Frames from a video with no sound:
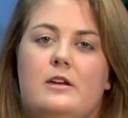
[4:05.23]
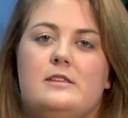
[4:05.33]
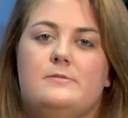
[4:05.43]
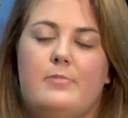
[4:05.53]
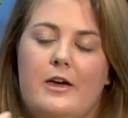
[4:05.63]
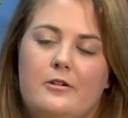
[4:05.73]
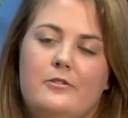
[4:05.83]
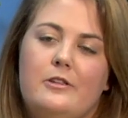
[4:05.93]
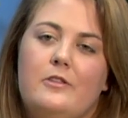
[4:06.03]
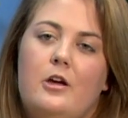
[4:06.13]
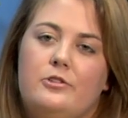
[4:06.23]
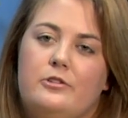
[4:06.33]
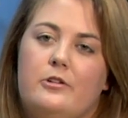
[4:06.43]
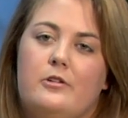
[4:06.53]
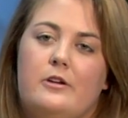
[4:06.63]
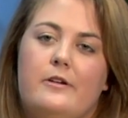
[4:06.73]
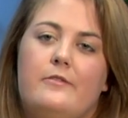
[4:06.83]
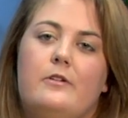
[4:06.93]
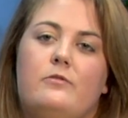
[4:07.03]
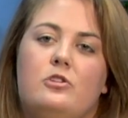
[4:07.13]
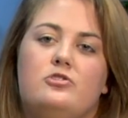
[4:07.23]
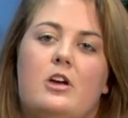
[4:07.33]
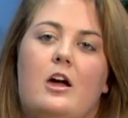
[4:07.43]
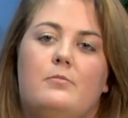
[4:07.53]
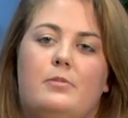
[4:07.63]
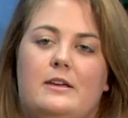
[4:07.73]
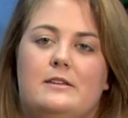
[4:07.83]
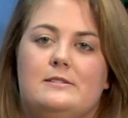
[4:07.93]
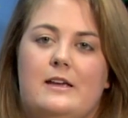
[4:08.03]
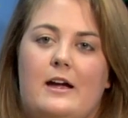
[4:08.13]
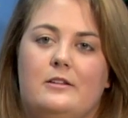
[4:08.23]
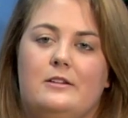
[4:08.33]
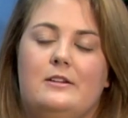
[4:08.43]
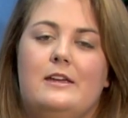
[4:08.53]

it's better than the alternative of your child being silent